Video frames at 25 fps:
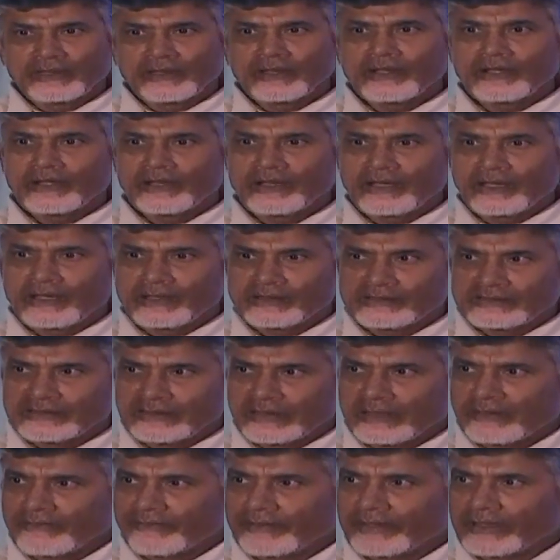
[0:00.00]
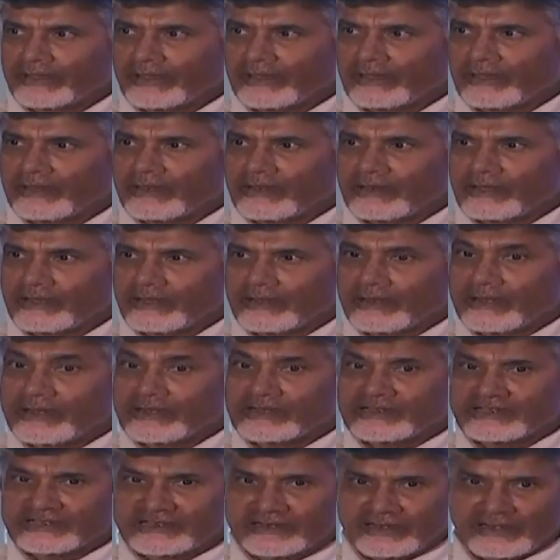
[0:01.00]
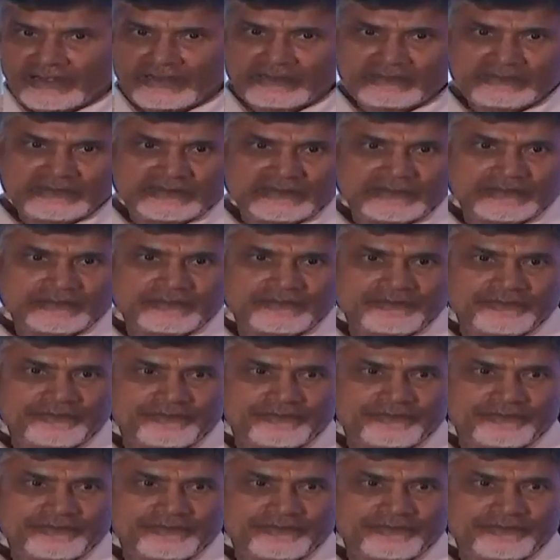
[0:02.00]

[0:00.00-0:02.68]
India is having inherent strengths,